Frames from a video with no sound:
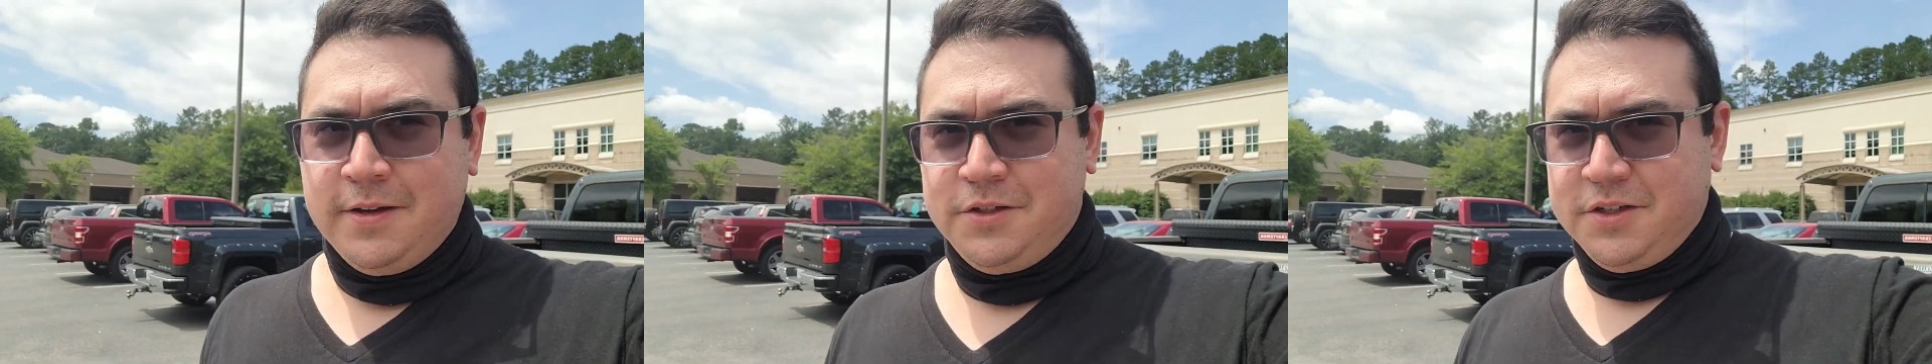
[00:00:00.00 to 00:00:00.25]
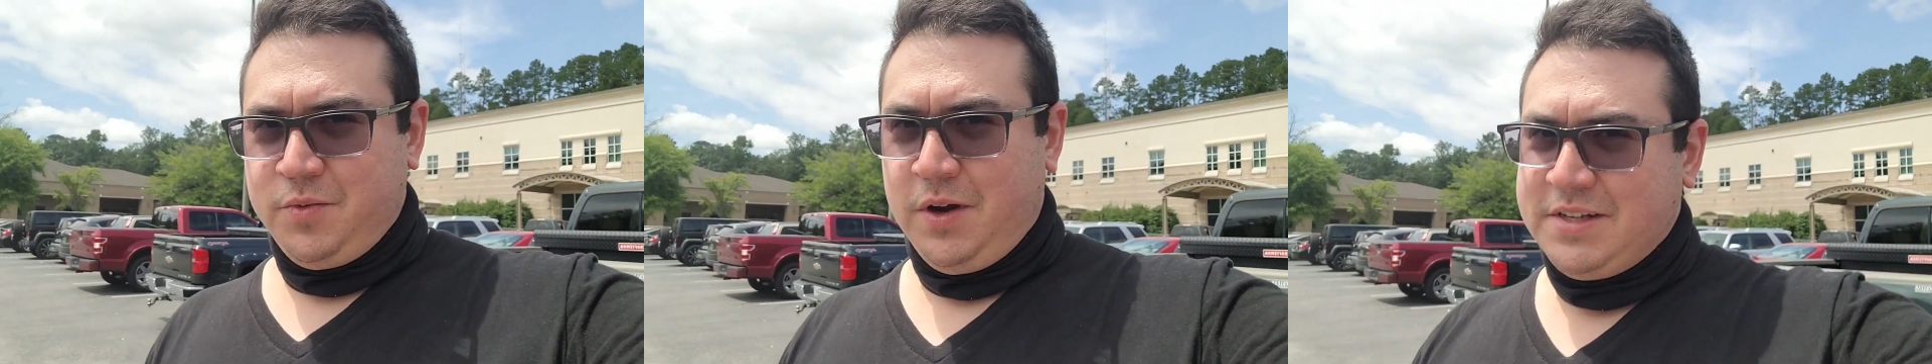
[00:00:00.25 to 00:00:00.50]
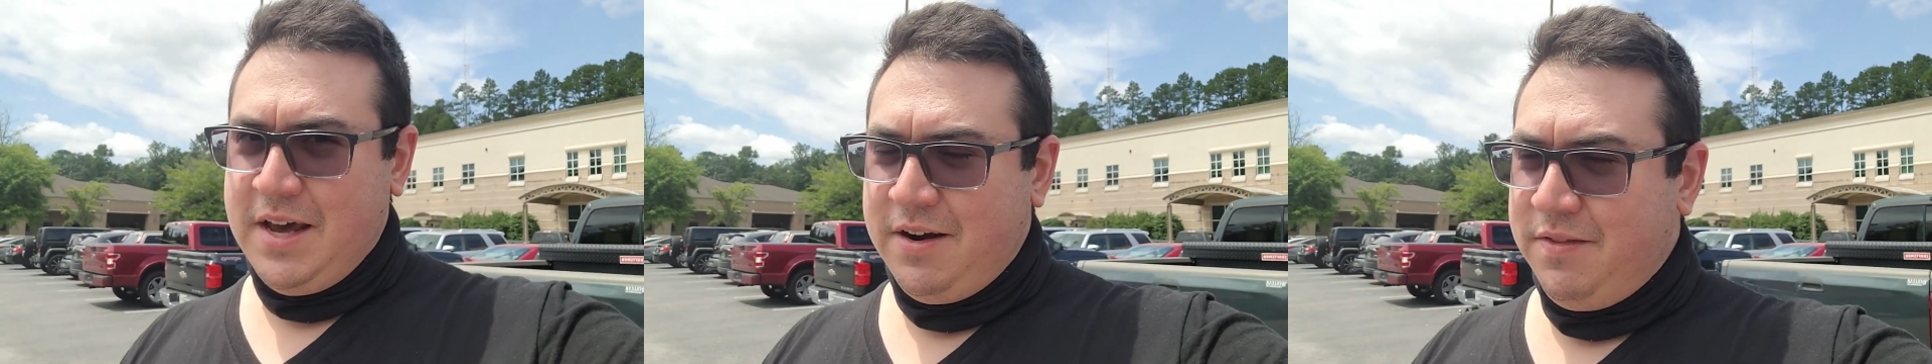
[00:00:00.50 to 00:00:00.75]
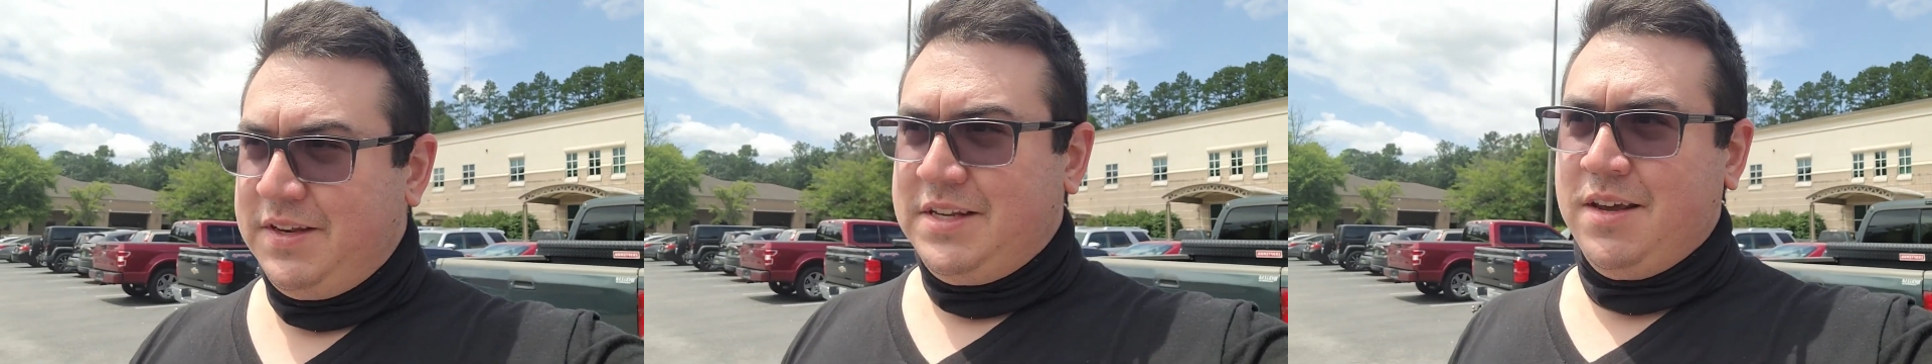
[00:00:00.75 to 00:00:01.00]
Just walked out
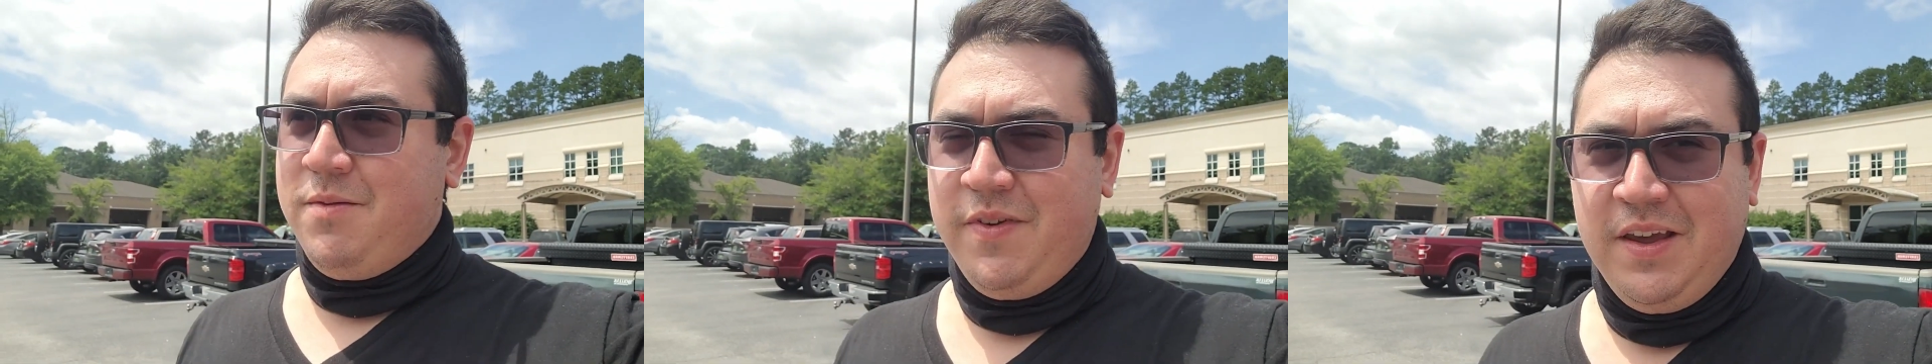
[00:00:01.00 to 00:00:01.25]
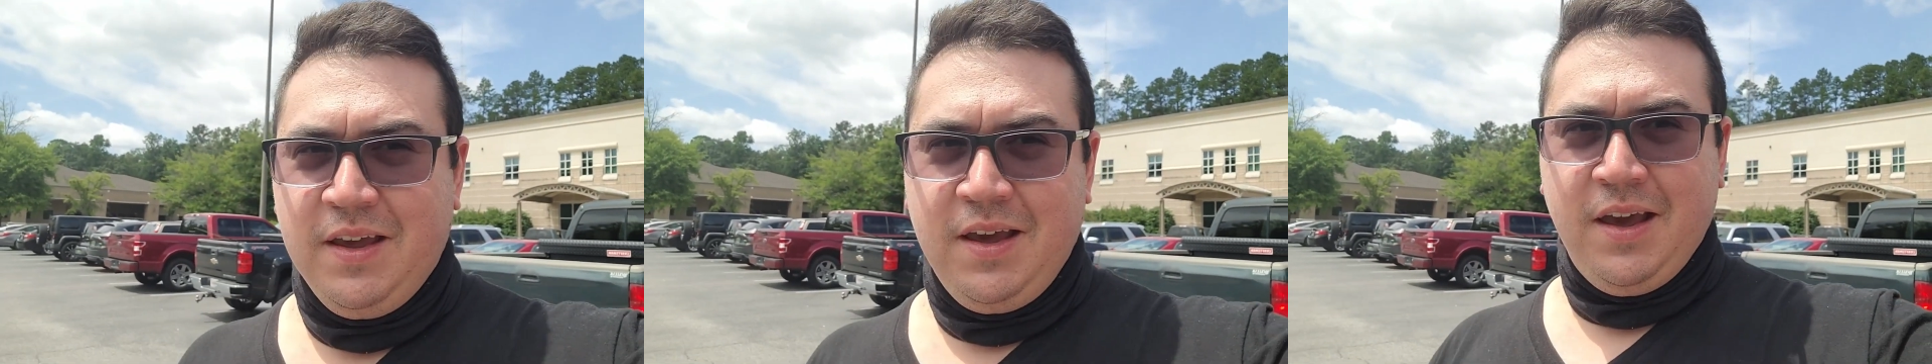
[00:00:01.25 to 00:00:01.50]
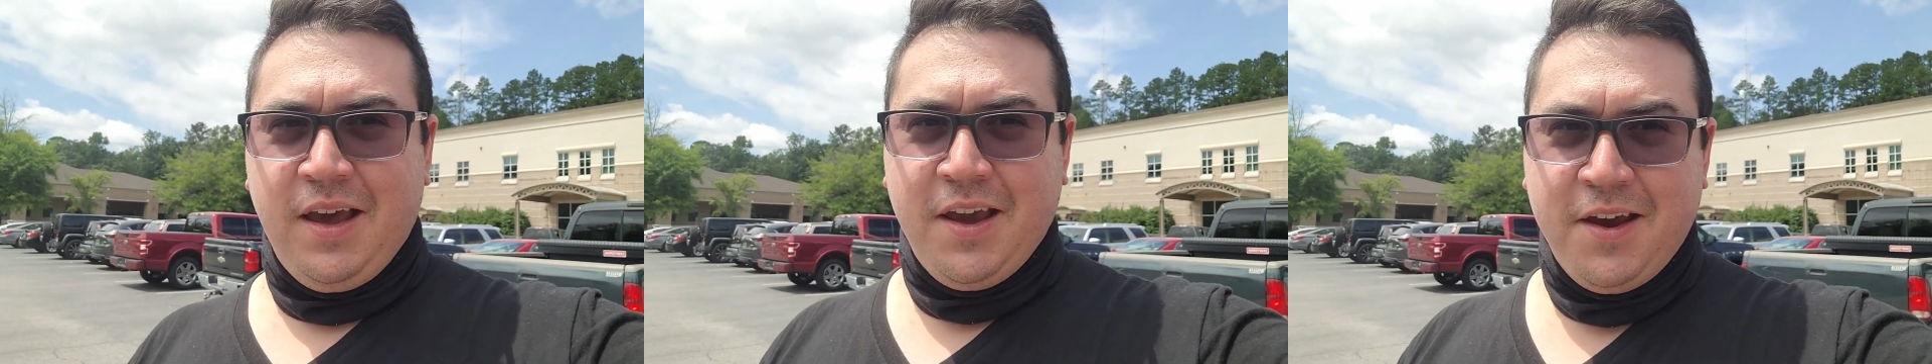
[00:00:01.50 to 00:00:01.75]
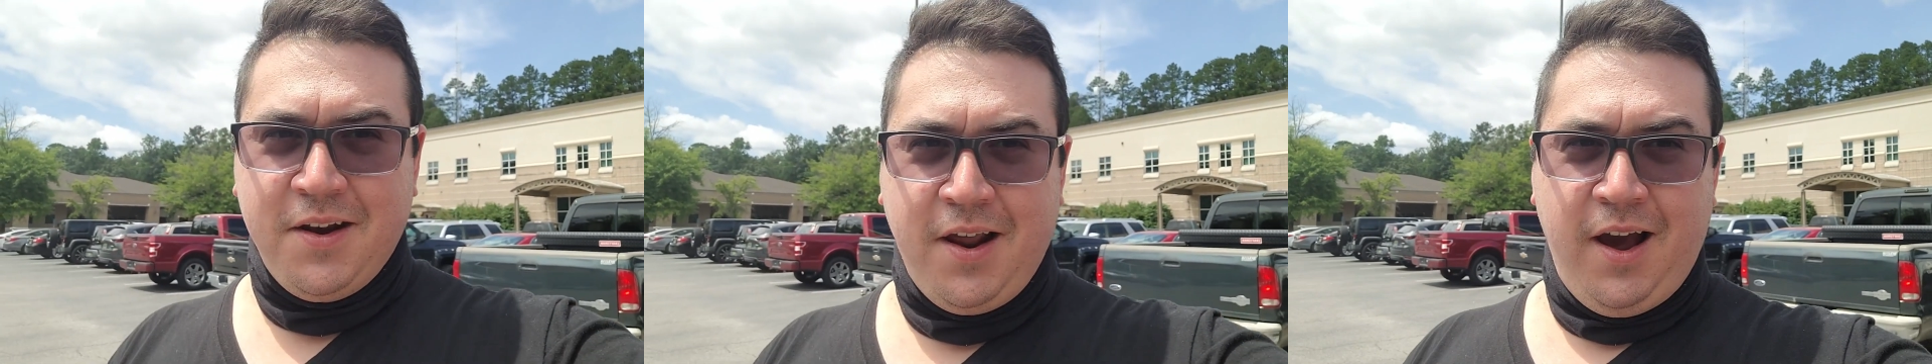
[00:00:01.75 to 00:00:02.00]
of the DMV
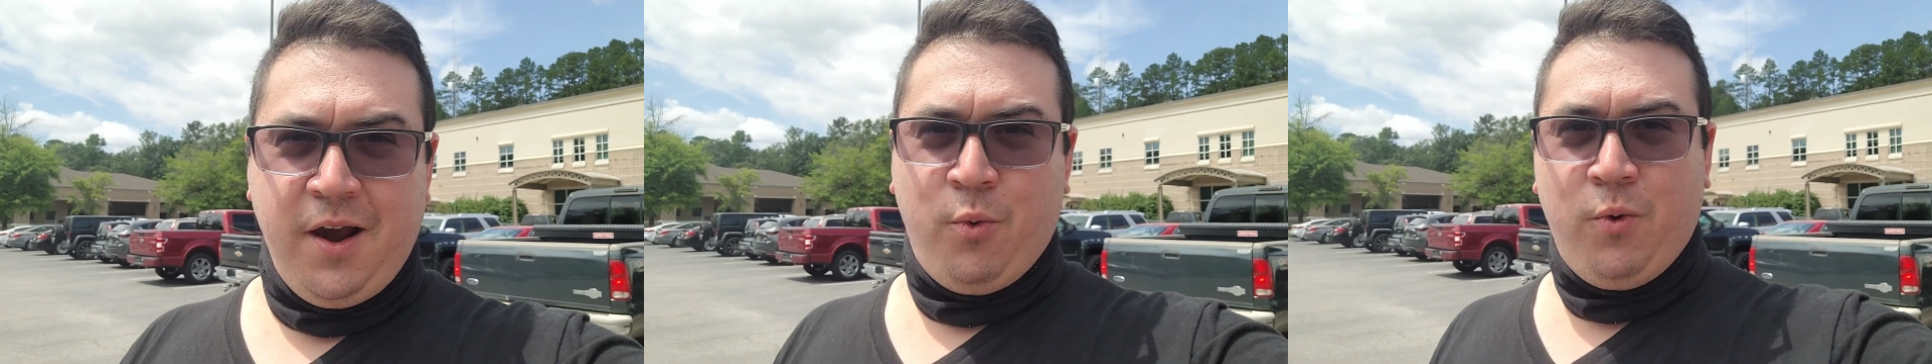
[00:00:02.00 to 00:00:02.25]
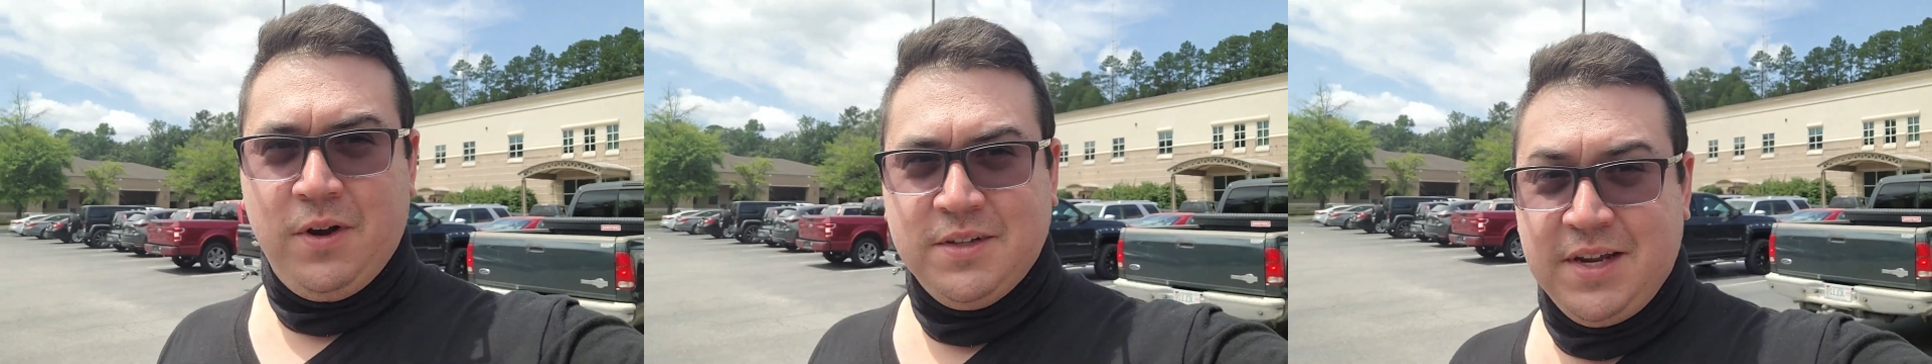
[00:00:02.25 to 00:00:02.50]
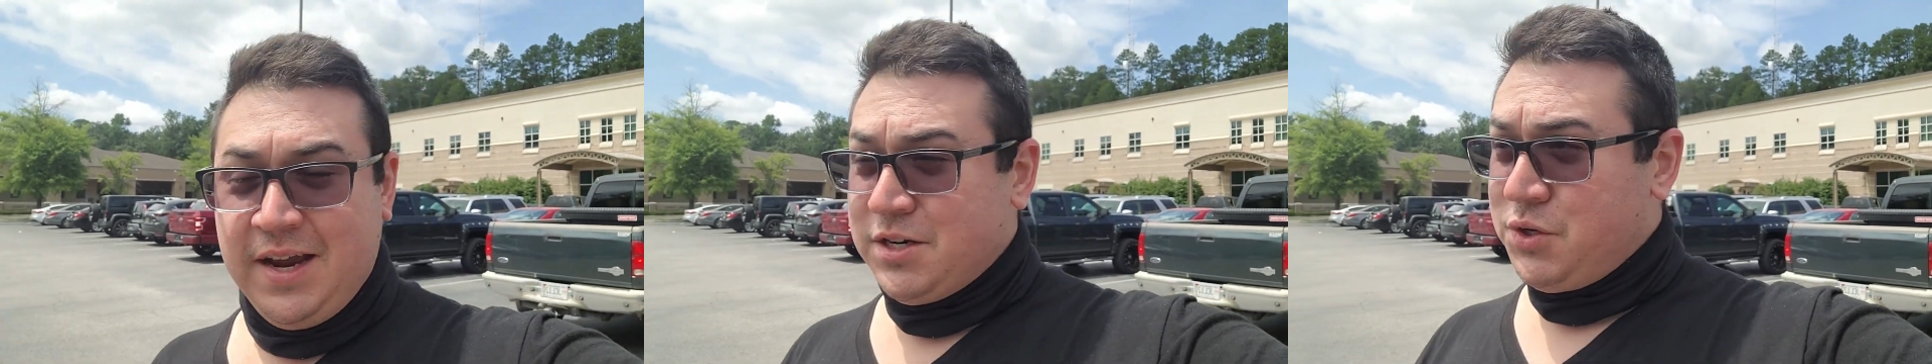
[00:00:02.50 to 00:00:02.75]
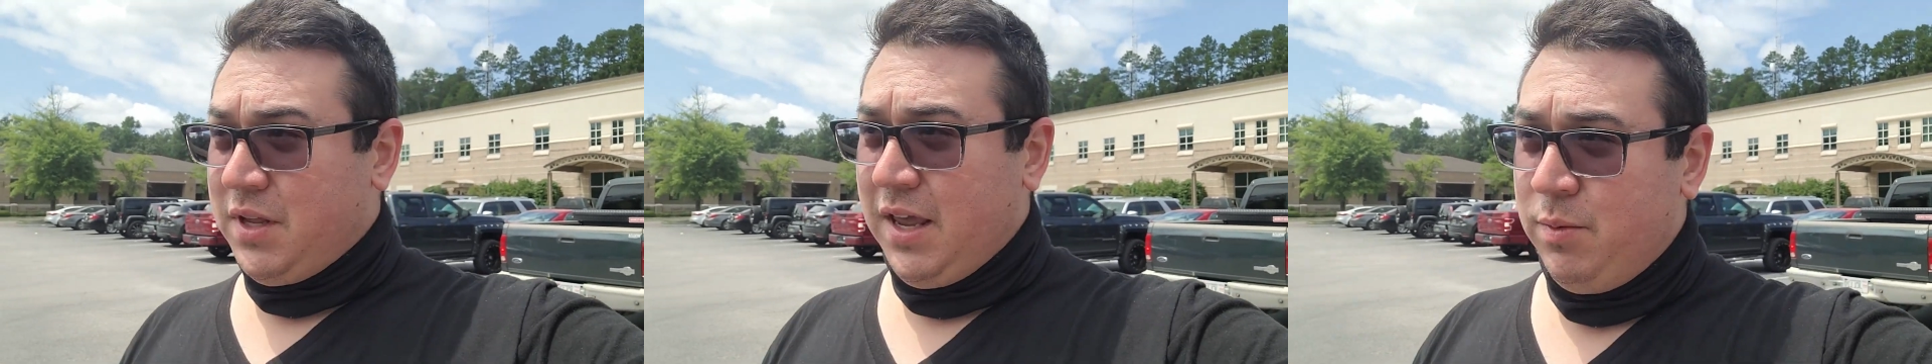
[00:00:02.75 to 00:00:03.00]
and I was
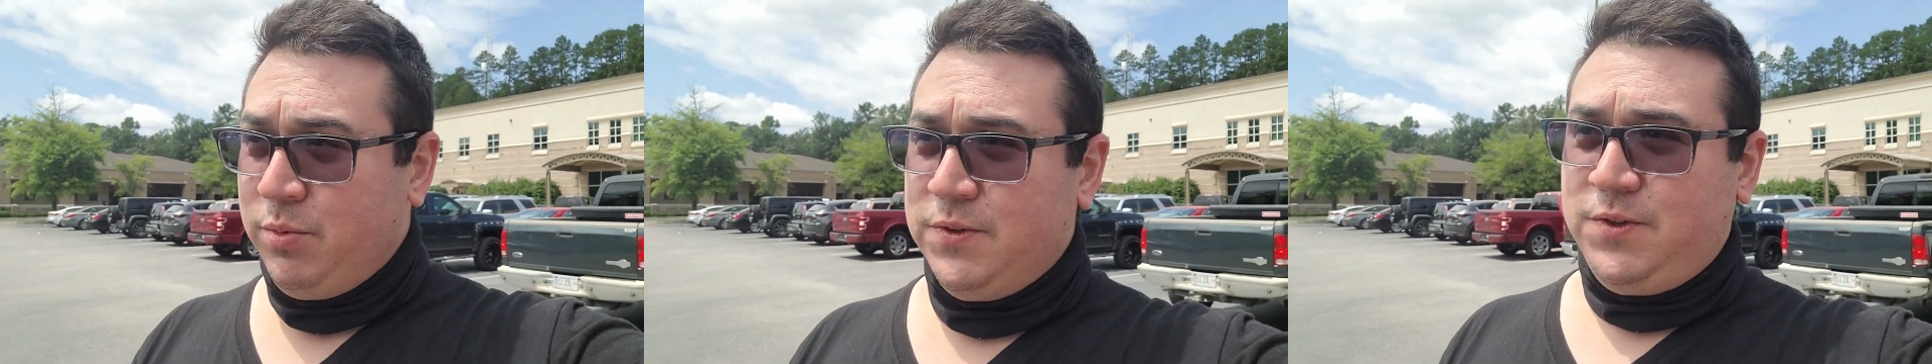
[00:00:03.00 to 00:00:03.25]
actually able